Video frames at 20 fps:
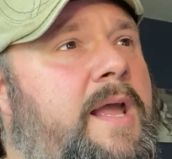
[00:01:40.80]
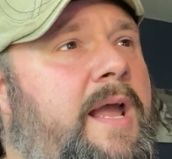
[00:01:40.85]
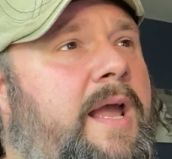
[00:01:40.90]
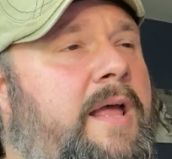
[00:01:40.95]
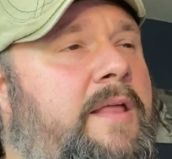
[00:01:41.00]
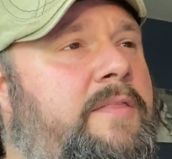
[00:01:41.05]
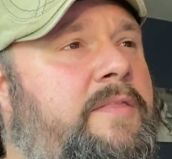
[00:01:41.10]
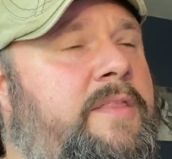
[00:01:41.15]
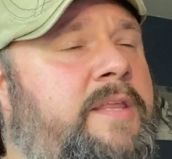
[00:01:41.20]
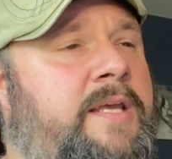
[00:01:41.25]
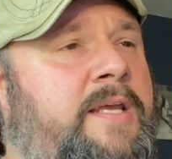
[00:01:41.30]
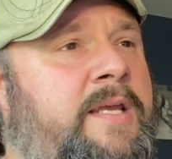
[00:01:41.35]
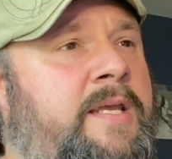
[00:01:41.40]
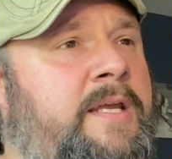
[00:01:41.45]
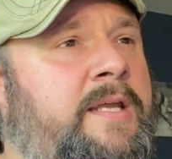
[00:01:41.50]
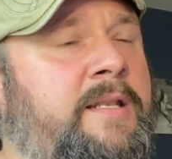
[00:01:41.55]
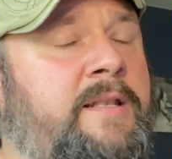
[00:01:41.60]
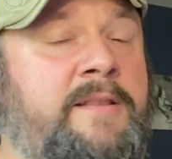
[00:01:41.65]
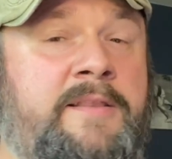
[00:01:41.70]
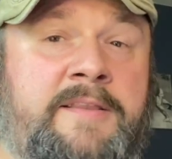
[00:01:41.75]
And
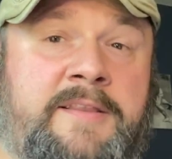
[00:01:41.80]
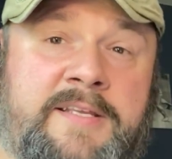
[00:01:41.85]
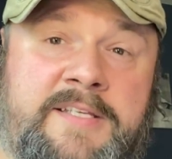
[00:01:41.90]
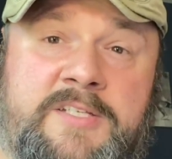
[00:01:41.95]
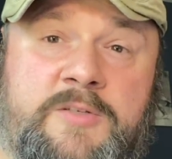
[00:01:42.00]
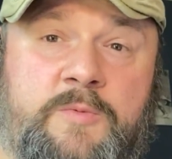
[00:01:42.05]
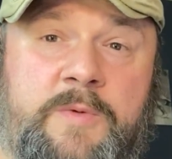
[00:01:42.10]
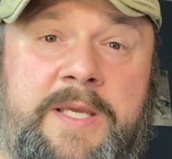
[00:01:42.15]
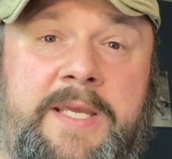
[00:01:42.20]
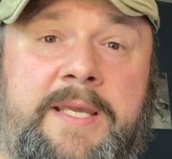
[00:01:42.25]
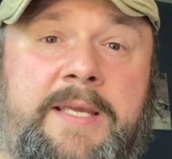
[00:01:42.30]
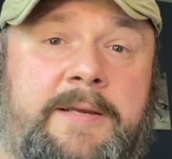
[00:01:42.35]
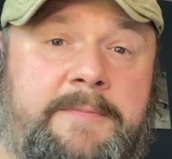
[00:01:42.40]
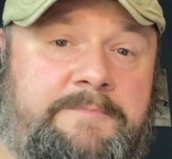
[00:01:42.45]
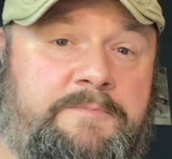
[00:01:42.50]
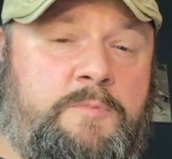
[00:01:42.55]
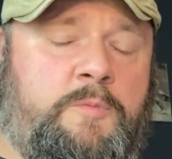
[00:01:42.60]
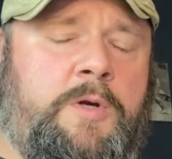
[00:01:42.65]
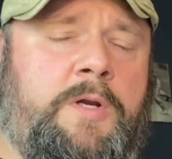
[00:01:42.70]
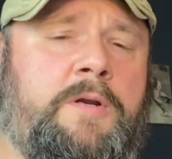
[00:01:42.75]
then this week,
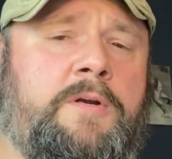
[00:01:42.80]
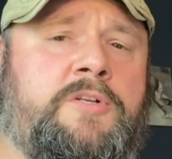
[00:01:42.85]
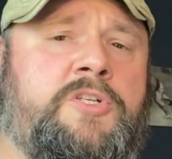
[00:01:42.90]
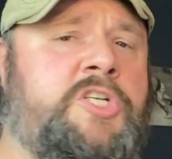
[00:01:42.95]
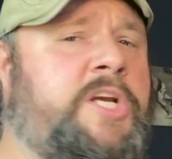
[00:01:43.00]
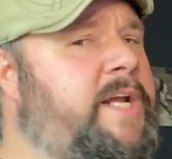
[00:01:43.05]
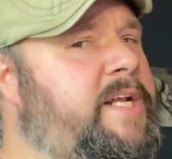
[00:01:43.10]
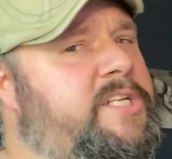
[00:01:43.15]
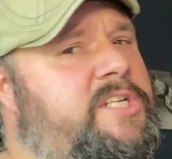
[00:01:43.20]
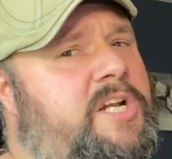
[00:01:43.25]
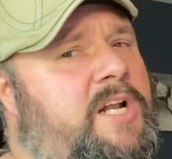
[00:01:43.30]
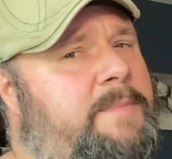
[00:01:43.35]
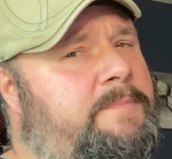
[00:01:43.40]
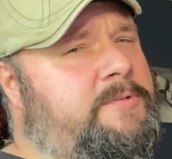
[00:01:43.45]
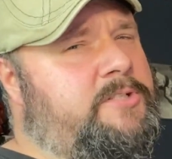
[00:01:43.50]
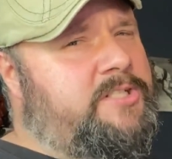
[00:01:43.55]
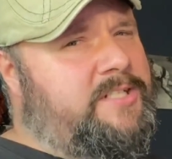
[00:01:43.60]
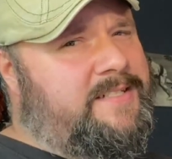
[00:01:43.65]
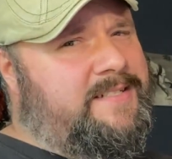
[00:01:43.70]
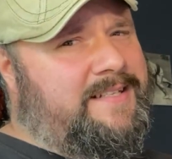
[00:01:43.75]
we're changing it
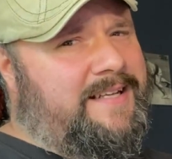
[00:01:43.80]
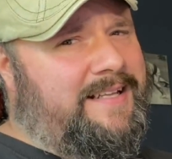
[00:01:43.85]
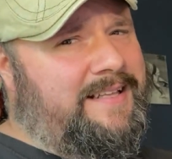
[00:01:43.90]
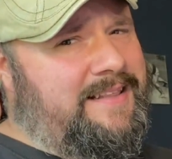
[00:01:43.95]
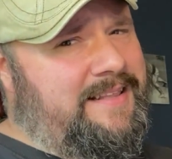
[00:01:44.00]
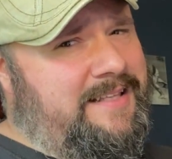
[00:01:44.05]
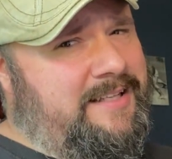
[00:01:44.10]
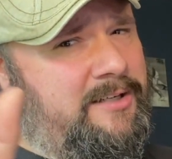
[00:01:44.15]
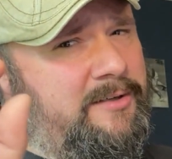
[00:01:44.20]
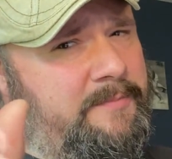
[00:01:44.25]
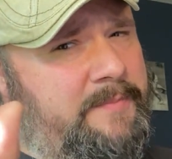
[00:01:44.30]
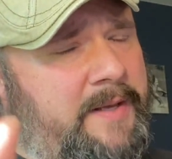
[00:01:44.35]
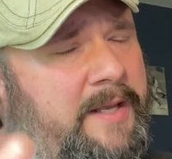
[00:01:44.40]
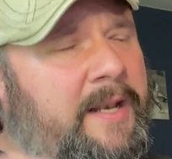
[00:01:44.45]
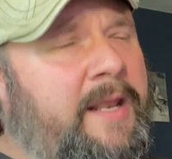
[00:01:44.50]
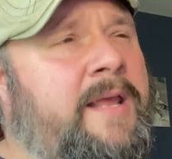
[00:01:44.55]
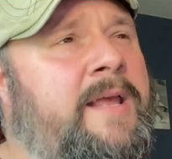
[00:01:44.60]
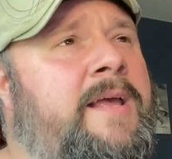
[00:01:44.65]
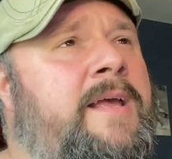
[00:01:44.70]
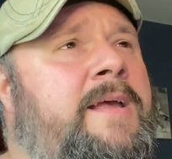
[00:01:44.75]
up just a little
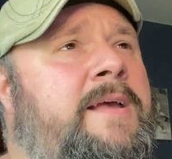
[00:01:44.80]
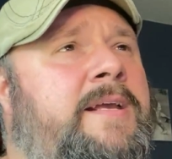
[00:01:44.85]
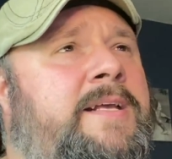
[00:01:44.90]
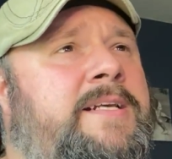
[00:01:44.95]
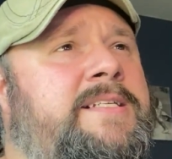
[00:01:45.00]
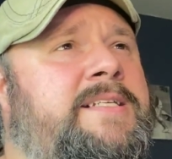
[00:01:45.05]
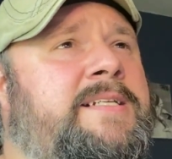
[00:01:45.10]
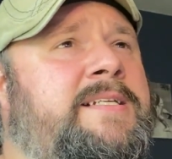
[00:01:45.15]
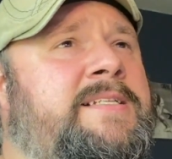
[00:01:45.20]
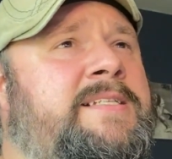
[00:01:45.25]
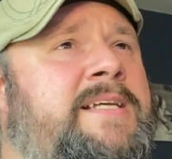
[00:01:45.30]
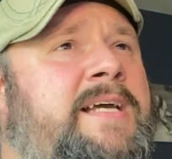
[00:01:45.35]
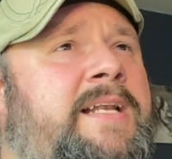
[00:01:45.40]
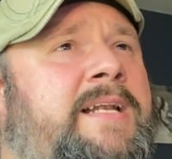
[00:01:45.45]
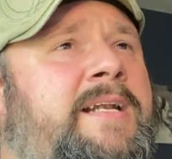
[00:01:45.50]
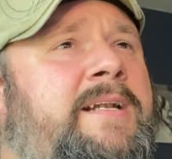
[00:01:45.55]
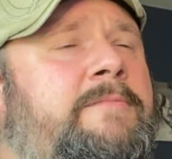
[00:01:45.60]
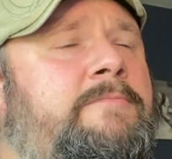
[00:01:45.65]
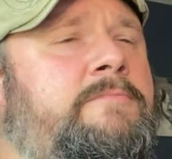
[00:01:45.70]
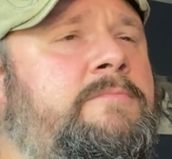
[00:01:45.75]
bit because I
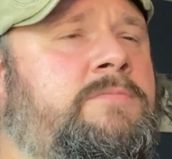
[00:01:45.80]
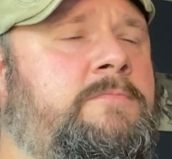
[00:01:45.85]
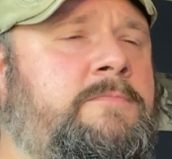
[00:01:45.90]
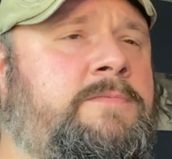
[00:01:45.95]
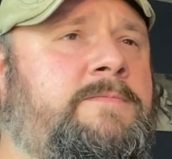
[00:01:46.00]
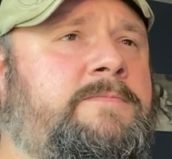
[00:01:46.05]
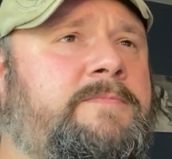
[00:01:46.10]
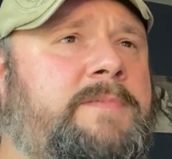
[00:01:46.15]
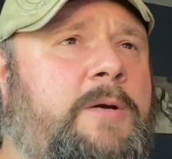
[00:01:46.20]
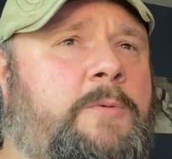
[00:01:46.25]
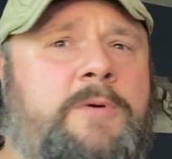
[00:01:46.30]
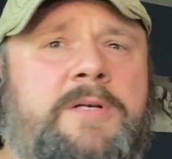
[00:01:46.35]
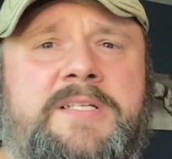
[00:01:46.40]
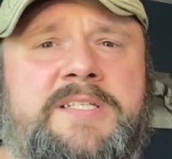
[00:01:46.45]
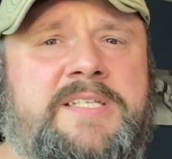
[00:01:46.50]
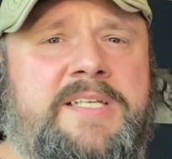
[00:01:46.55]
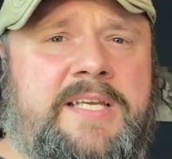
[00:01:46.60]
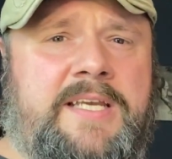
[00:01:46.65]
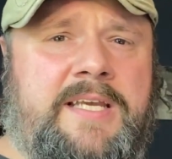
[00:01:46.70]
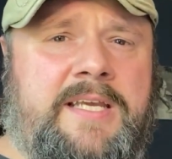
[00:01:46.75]
decided I want
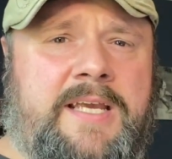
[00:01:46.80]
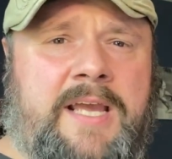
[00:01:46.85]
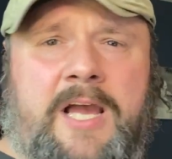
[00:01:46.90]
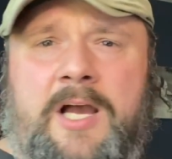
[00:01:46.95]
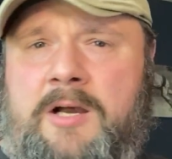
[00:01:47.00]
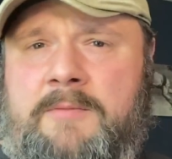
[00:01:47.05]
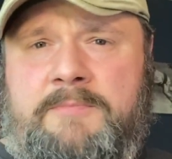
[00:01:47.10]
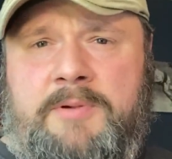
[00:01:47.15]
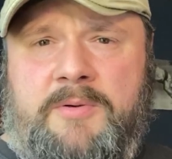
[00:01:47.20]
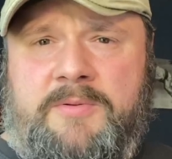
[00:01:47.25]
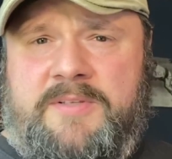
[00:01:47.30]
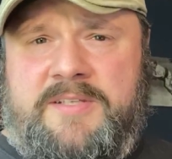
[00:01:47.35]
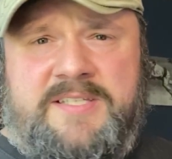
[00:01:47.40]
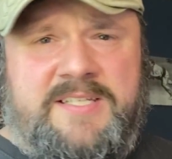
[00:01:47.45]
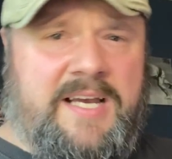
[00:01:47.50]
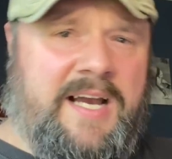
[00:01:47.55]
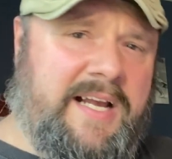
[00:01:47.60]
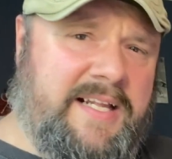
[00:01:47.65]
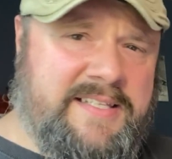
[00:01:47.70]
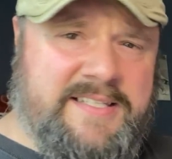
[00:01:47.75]
to see how both
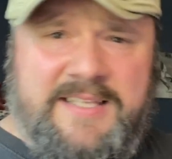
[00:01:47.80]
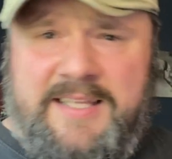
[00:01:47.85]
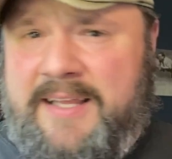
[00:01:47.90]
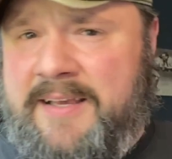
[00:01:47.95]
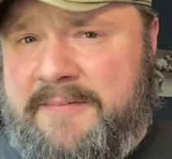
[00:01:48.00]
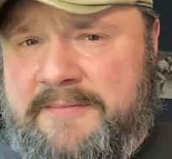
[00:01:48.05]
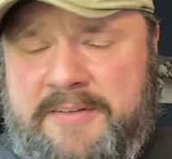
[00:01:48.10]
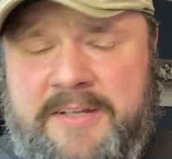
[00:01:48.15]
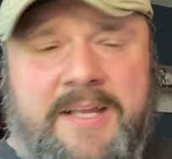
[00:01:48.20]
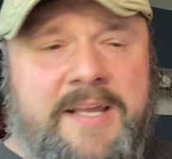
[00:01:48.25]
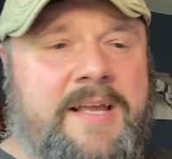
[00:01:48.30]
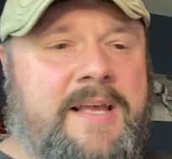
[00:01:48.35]
sides live.